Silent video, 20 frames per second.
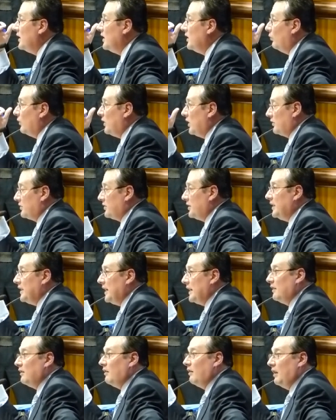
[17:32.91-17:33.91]
We all see that
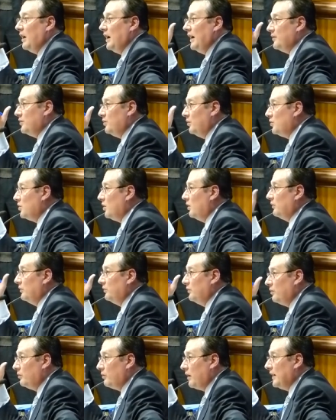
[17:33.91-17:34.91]
in our lives from children, to
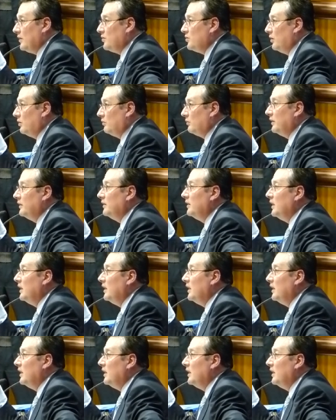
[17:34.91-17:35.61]
grandchildren,